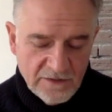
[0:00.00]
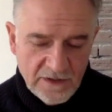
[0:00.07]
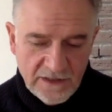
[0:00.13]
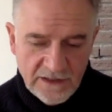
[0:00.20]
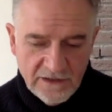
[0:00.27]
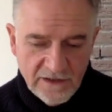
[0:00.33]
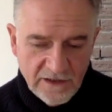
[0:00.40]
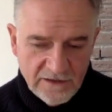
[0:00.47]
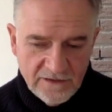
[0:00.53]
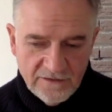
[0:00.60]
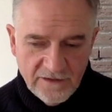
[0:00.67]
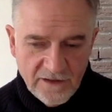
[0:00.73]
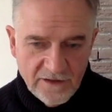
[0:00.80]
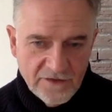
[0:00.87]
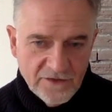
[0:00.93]

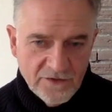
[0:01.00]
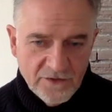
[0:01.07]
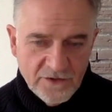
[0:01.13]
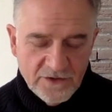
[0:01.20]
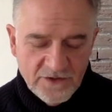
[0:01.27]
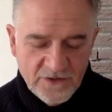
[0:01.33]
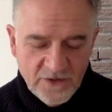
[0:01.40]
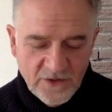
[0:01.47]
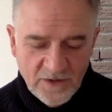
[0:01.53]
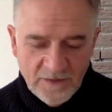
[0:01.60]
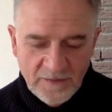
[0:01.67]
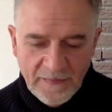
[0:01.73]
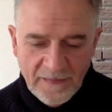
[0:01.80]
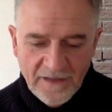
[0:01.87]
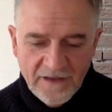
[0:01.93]
not true at all.
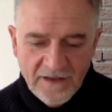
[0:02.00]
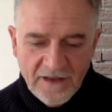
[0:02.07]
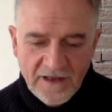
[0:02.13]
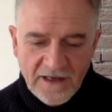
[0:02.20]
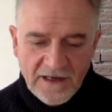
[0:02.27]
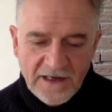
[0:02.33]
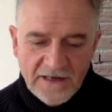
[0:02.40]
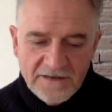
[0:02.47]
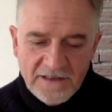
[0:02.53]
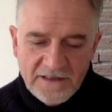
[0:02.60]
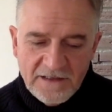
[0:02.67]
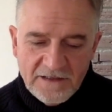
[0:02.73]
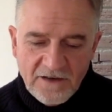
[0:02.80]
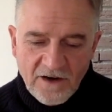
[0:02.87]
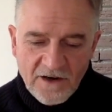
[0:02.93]
And I think
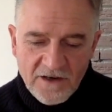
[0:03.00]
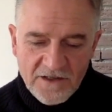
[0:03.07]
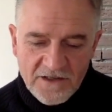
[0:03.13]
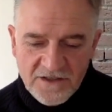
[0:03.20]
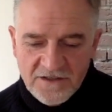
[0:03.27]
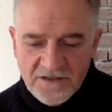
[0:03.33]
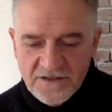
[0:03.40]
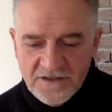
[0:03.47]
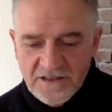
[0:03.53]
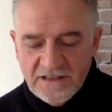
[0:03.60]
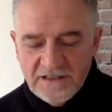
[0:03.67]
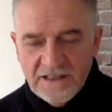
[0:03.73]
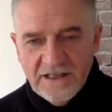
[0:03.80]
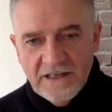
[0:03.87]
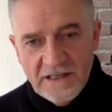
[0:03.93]
that artists
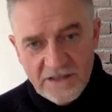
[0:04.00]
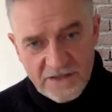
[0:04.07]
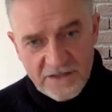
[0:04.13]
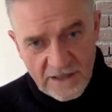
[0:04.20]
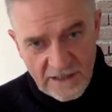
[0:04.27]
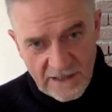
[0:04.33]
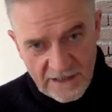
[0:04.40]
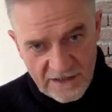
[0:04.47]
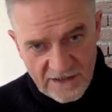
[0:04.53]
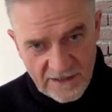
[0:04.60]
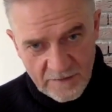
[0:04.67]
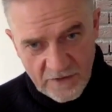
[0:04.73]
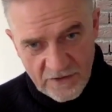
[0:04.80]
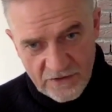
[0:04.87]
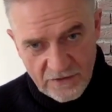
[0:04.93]
engage in
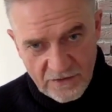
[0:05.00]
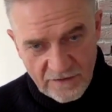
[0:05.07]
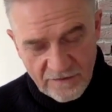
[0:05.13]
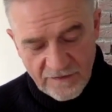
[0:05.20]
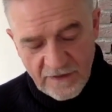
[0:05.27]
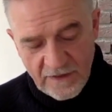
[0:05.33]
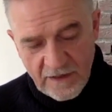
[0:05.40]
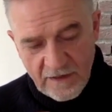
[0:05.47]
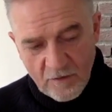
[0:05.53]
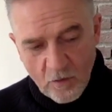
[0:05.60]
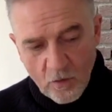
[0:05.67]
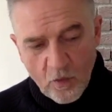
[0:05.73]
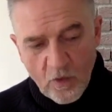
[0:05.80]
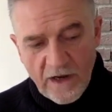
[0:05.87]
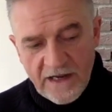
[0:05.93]
similar sort of
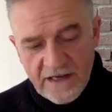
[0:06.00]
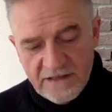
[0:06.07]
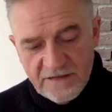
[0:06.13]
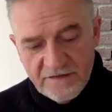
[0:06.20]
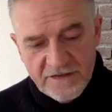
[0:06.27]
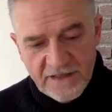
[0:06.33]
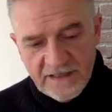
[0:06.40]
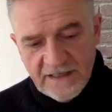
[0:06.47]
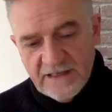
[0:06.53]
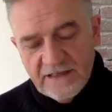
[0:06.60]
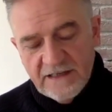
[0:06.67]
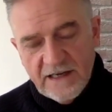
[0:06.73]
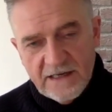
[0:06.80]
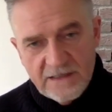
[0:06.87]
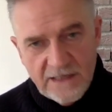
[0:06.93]
ways of thinking
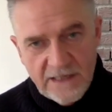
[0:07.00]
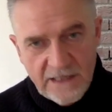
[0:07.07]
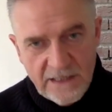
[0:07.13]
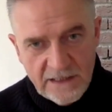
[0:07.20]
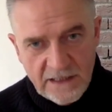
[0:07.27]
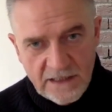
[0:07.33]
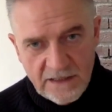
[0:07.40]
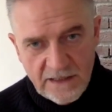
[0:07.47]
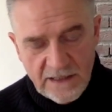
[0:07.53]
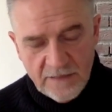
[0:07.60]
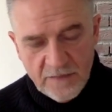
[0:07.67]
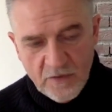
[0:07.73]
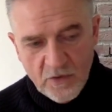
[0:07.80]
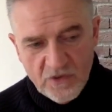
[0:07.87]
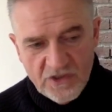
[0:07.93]
as they
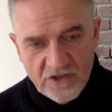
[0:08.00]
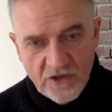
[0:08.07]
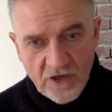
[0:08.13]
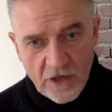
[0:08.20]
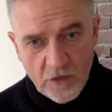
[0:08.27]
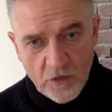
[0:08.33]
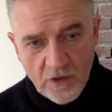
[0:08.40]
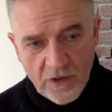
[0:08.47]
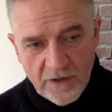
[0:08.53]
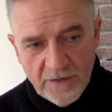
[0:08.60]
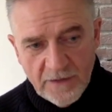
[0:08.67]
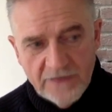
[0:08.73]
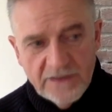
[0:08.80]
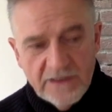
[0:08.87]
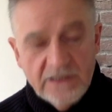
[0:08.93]
approach an artwork. I
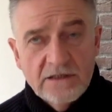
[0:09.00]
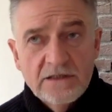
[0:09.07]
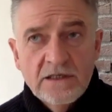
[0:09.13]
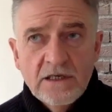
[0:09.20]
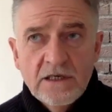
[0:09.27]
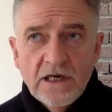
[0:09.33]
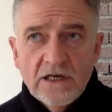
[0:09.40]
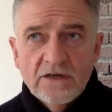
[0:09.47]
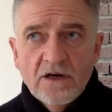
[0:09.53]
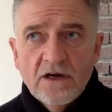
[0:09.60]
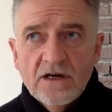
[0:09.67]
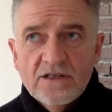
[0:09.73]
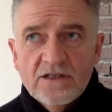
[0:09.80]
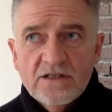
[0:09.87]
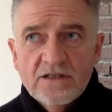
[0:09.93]
think an
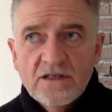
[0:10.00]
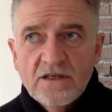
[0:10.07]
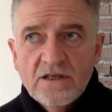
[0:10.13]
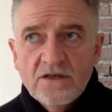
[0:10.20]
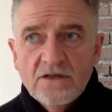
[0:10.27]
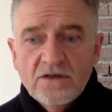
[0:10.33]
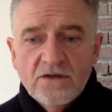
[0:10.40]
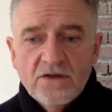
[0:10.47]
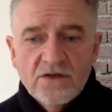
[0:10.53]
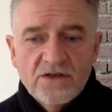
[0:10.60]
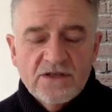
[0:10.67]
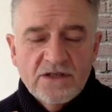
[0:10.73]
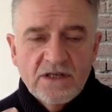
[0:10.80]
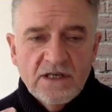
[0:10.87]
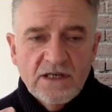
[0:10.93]
artist who
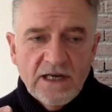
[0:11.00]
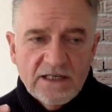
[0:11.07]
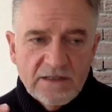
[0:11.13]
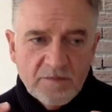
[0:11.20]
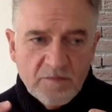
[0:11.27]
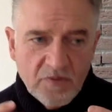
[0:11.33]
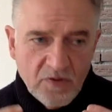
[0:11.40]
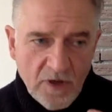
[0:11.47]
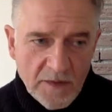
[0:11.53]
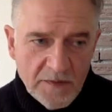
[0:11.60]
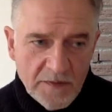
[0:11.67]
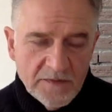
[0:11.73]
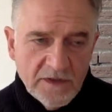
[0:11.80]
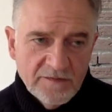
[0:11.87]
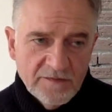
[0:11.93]
looks at the
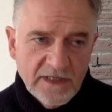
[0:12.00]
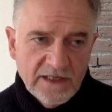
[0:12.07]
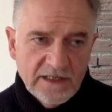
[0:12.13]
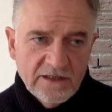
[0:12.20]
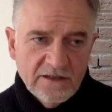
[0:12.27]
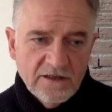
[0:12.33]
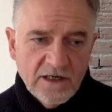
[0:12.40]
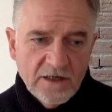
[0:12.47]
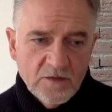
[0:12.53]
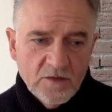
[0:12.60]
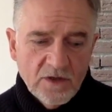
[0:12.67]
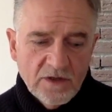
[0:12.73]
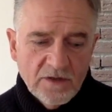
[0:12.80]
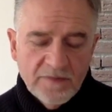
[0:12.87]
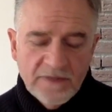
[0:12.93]
problem of making an
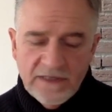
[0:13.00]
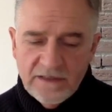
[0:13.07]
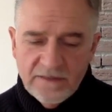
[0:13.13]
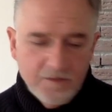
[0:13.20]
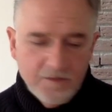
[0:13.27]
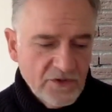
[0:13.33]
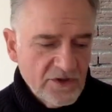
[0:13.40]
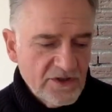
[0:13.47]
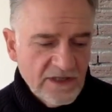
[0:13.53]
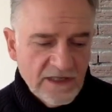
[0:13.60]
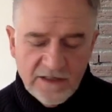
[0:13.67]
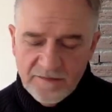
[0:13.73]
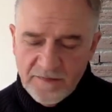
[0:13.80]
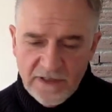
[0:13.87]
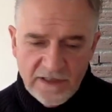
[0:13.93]
artwork, be it
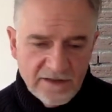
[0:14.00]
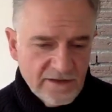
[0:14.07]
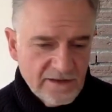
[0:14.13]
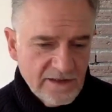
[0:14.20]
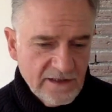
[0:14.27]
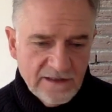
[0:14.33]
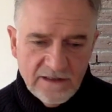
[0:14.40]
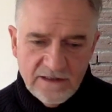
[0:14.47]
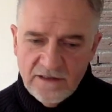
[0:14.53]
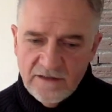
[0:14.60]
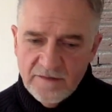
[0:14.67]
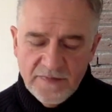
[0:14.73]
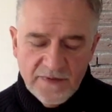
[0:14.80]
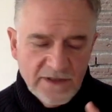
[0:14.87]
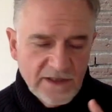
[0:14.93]
music, be it theatre,
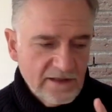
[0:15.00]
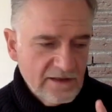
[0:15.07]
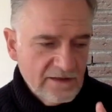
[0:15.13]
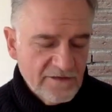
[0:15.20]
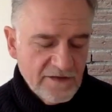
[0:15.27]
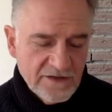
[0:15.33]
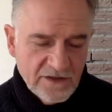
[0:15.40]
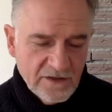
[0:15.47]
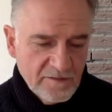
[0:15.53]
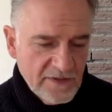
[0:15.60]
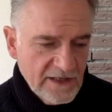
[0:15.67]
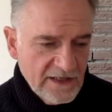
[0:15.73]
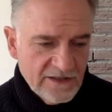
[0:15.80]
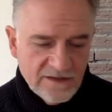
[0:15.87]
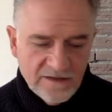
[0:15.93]
be it a visual
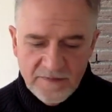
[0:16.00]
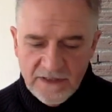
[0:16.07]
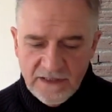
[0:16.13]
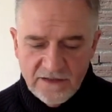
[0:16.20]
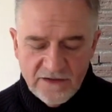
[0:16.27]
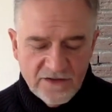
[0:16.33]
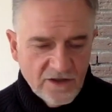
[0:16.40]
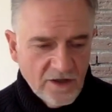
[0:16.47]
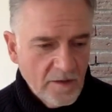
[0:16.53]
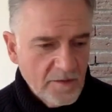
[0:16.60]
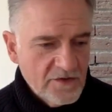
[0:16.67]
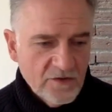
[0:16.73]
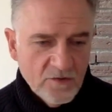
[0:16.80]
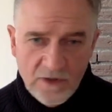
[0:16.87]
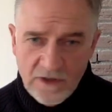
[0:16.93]
piece, or be it
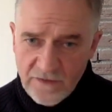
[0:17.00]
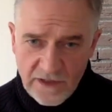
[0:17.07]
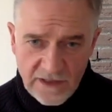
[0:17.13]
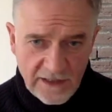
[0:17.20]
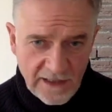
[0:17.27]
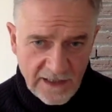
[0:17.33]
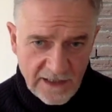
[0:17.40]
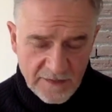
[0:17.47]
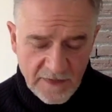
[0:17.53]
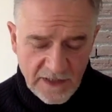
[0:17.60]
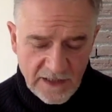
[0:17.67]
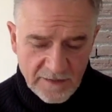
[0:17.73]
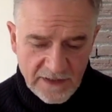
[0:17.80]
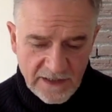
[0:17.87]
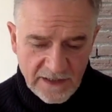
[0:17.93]
sculpture, whatever the case may
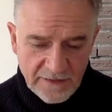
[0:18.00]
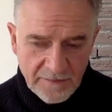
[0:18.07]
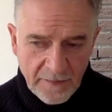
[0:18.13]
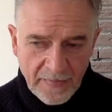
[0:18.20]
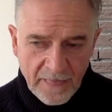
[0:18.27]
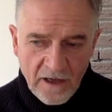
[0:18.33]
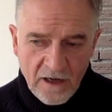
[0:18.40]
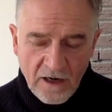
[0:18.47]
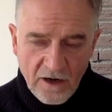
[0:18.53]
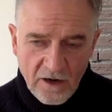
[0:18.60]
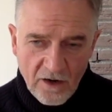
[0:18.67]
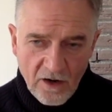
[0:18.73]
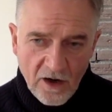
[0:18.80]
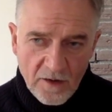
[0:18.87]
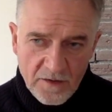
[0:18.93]
be, are
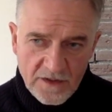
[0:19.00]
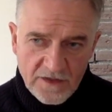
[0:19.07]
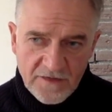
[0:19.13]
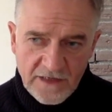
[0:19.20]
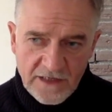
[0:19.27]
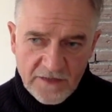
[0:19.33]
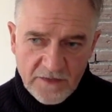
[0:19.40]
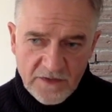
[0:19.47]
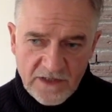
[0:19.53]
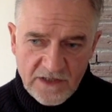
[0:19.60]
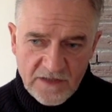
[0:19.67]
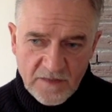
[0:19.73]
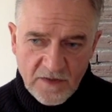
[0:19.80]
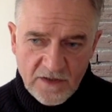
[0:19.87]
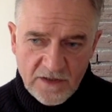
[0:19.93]
always faced with this
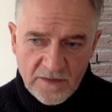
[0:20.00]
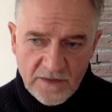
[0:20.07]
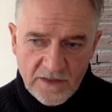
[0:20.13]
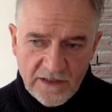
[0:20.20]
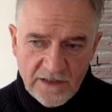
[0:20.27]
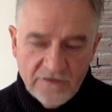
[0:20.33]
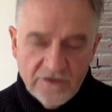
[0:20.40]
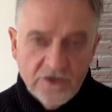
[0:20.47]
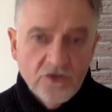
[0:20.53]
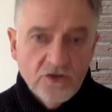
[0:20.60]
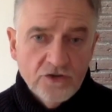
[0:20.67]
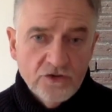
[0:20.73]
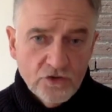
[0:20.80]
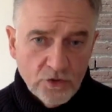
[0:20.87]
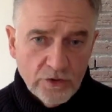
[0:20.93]
possibility of the
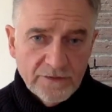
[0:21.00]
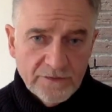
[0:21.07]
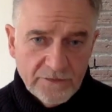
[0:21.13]
unknown.